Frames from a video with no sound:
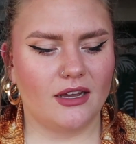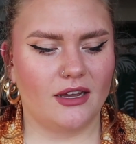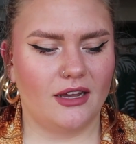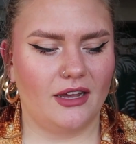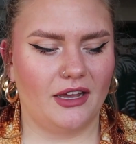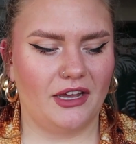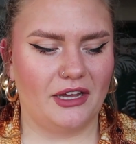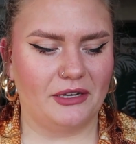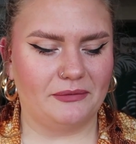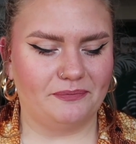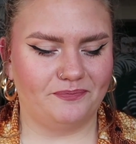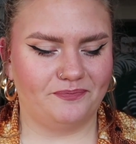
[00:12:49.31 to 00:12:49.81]

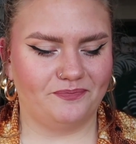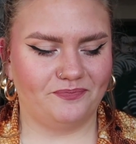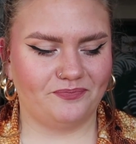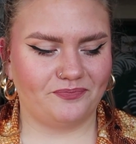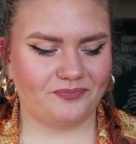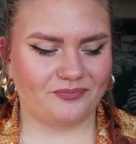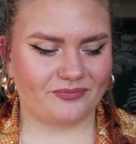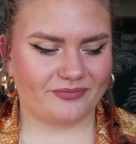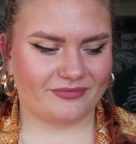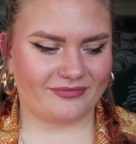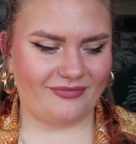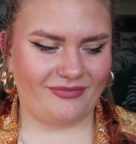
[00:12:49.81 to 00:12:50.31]
Um
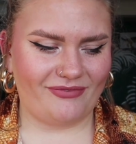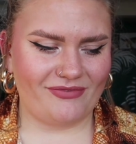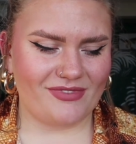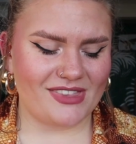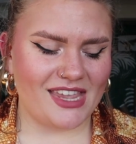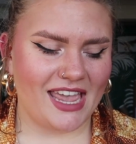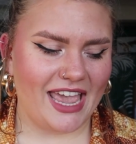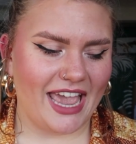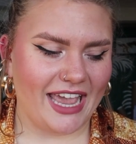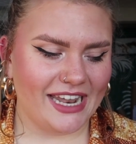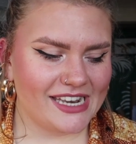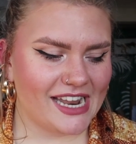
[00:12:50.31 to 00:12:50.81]

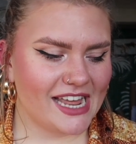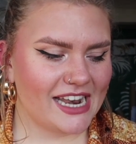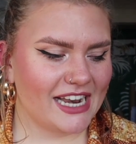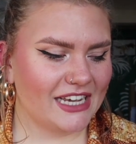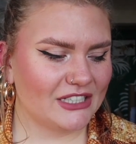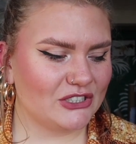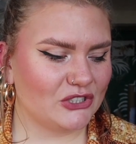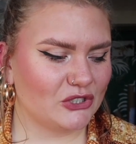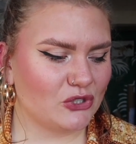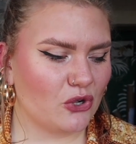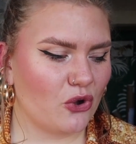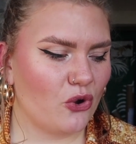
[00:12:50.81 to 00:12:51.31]
and then
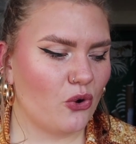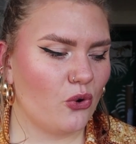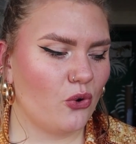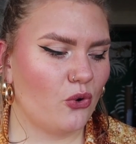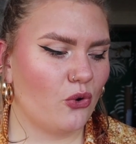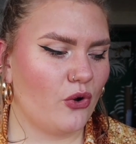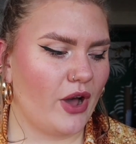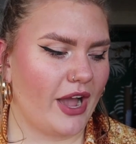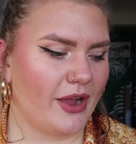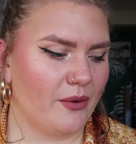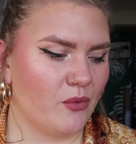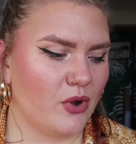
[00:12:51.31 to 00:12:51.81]
at
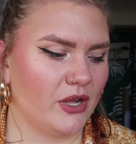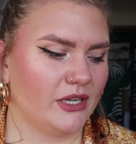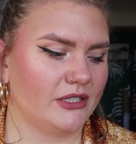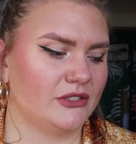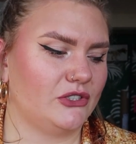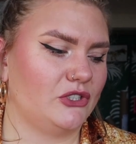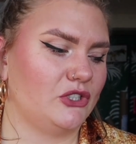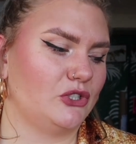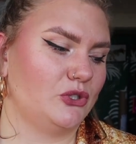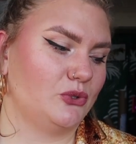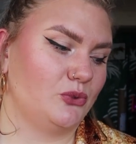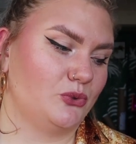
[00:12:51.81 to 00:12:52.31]
school, I
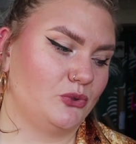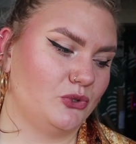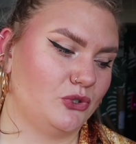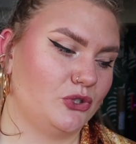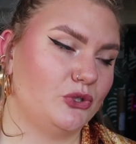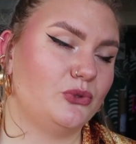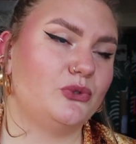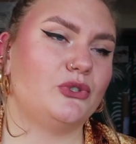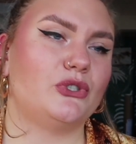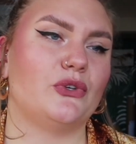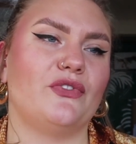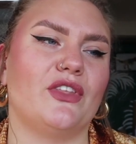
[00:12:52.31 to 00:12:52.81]
wanted to
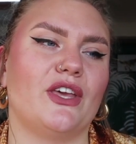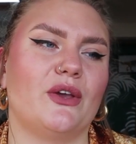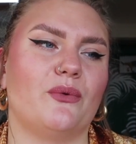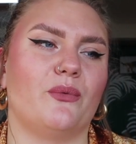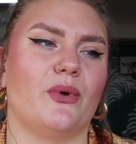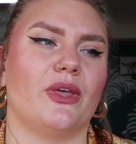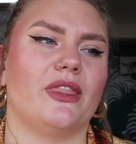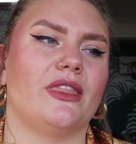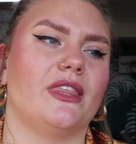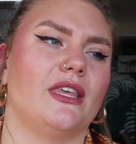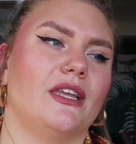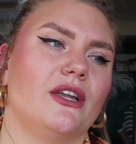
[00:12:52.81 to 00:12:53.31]
do something
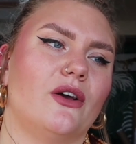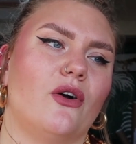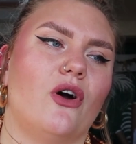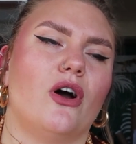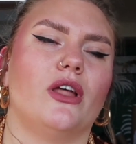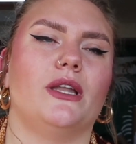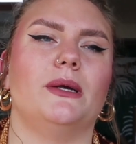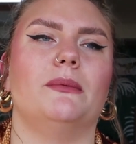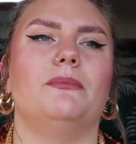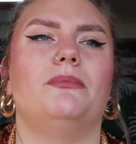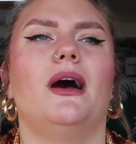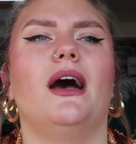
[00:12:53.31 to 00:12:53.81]
with, you know,
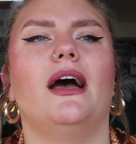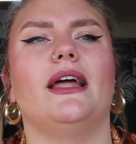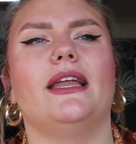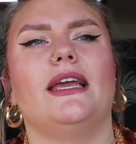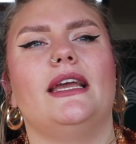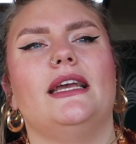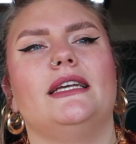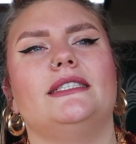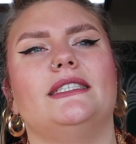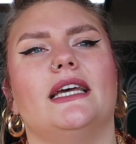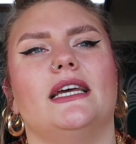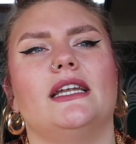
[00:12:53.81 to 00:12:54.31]
other
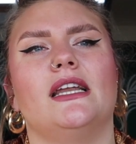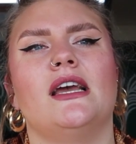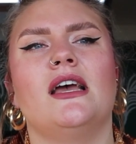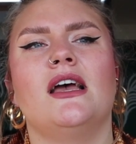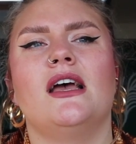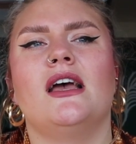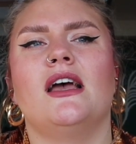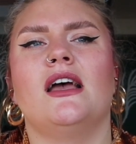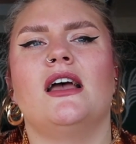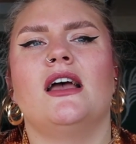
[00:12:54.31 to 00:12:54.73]
bodies, and